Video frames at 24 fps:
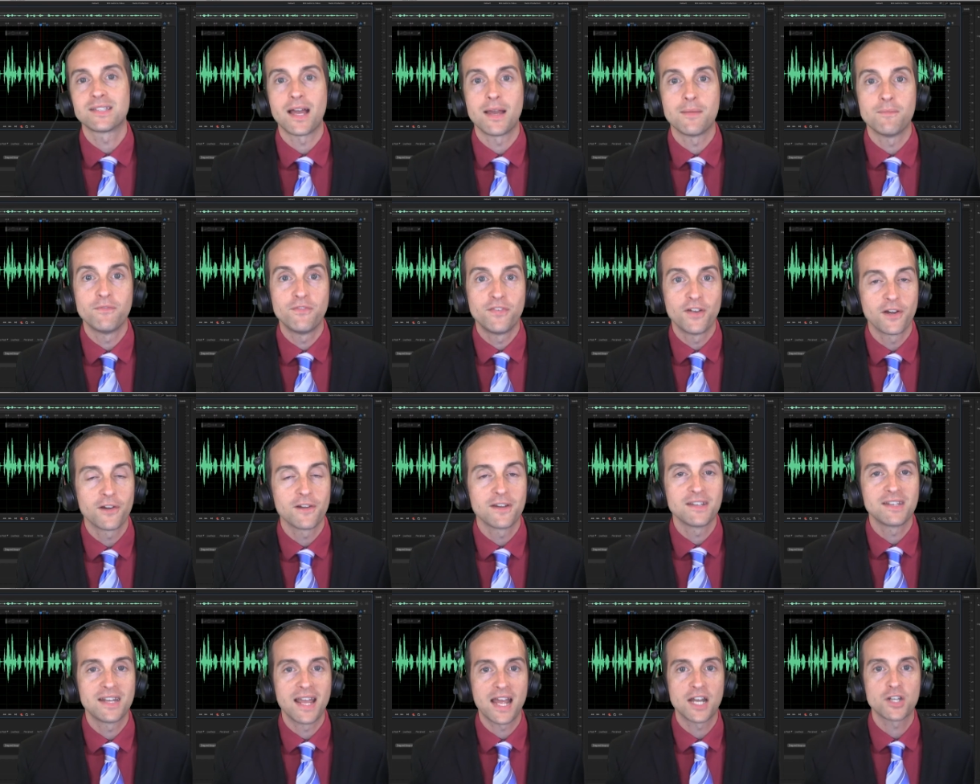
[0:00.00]
I'm
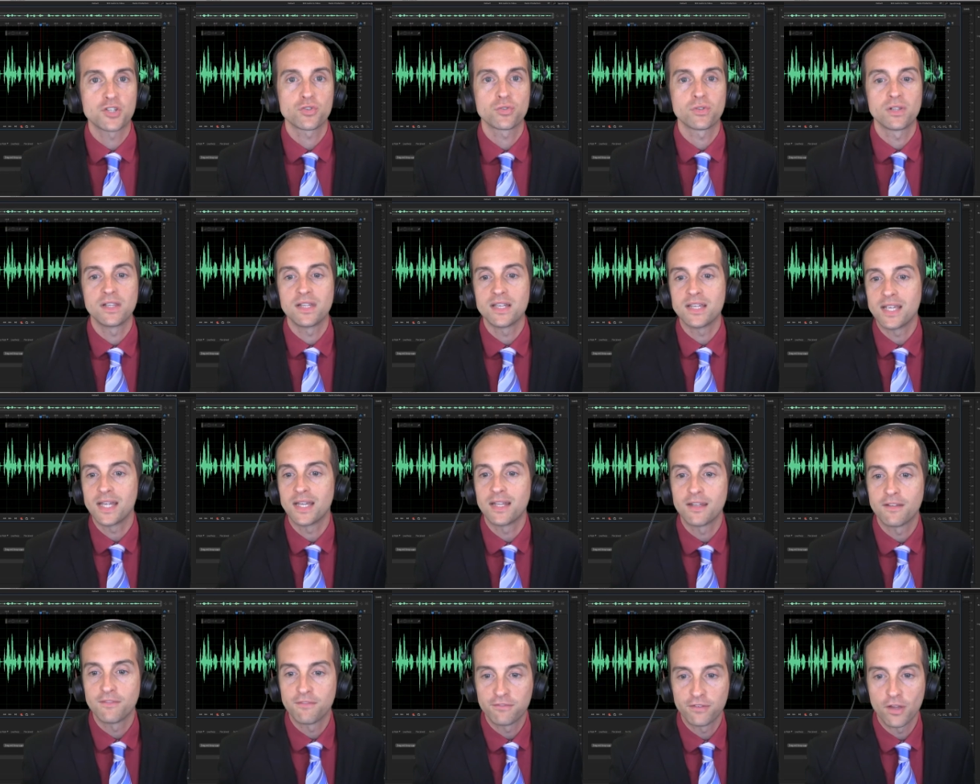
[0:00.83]
very naturally
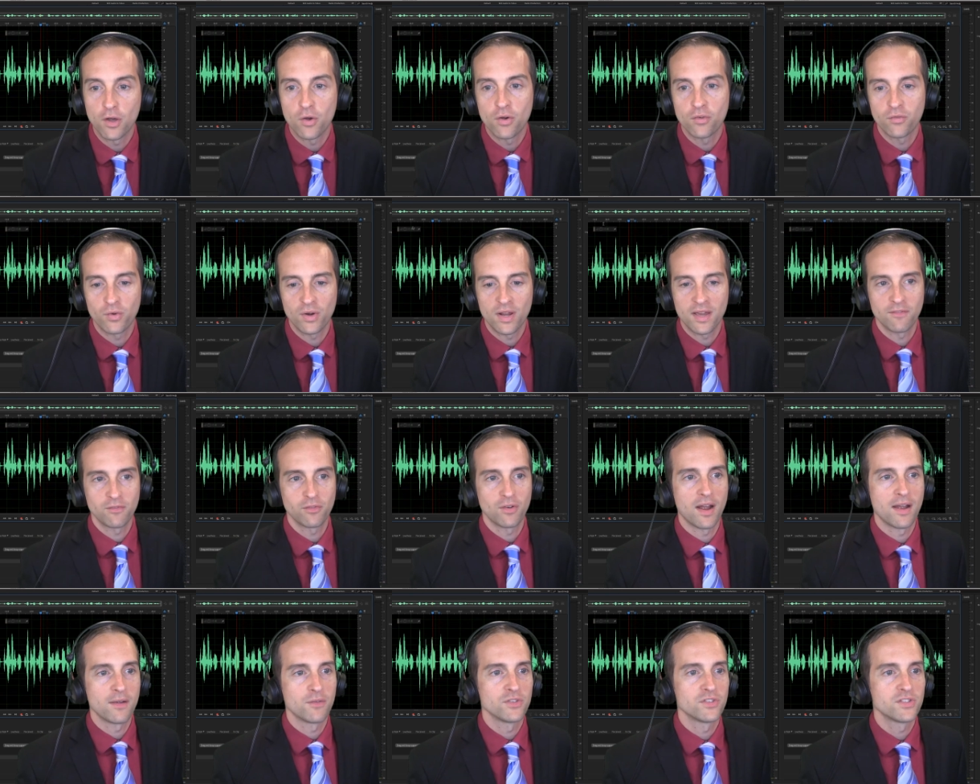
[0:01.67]
in the flow of whatever
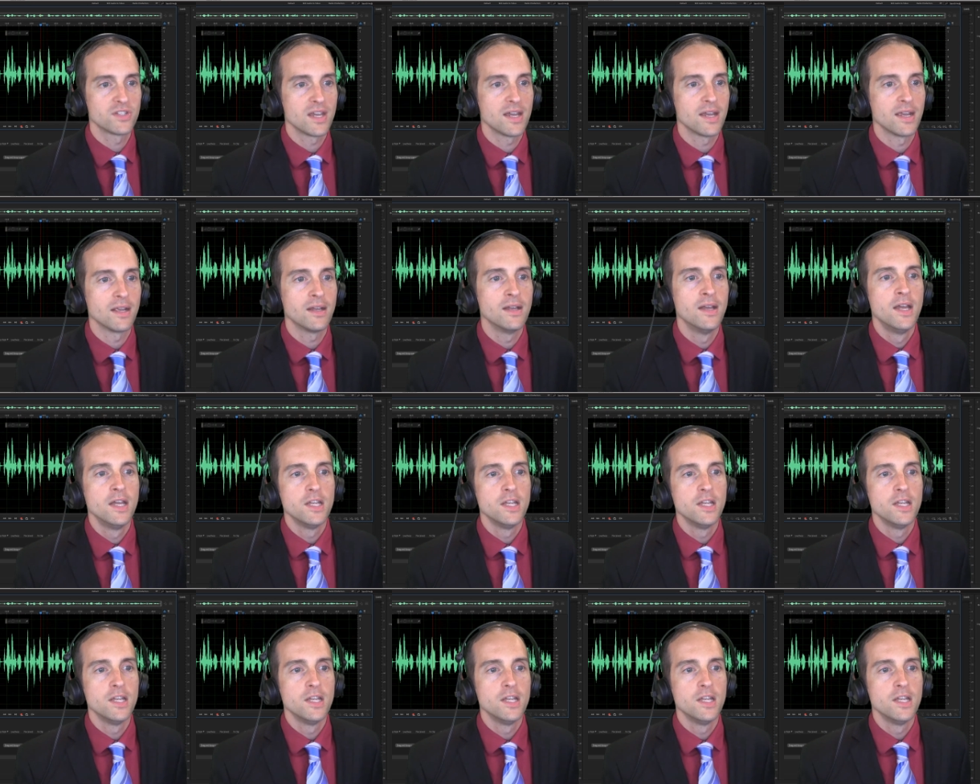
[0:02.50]
I was saying.